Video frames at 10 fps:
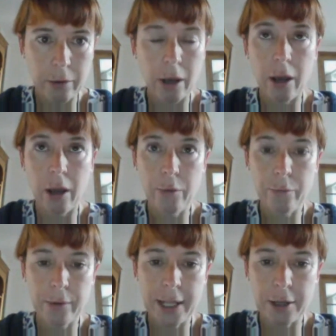So
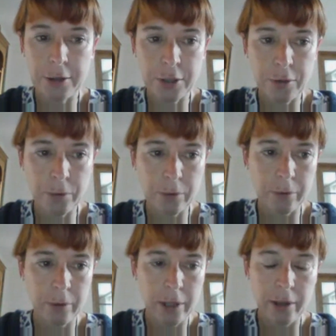hopefully you should
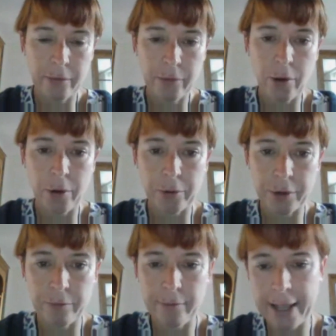all have
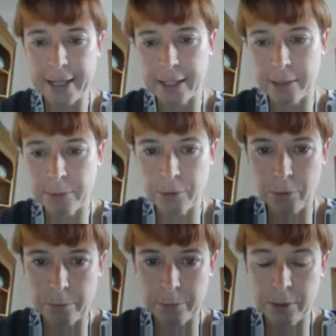got and read and
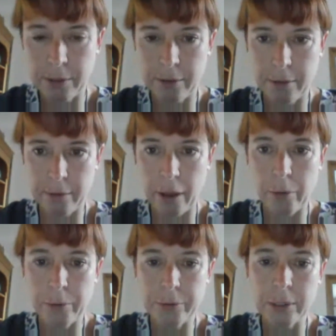absorbed
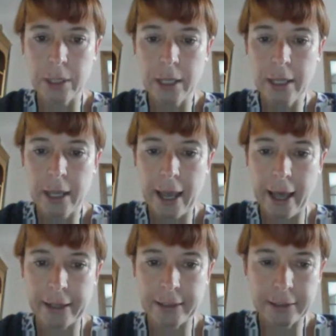those
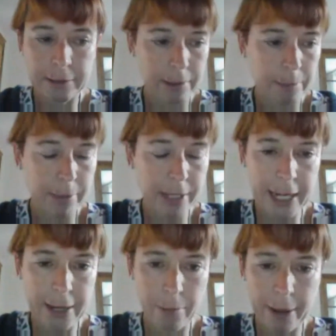and
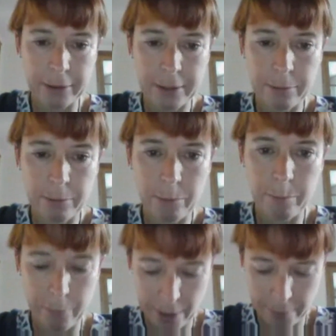be clear about
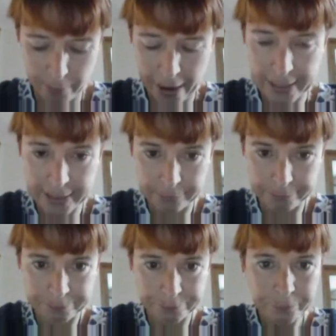where we're
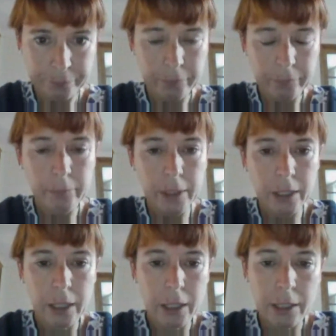at.
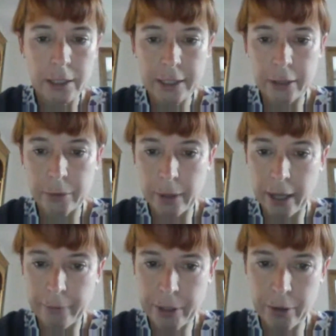
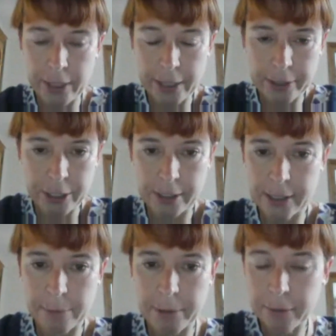So have we got any
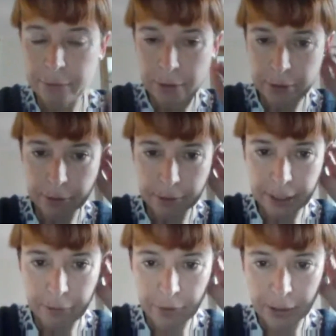questions coming
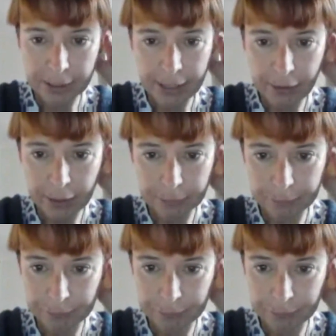through so far, Sarah?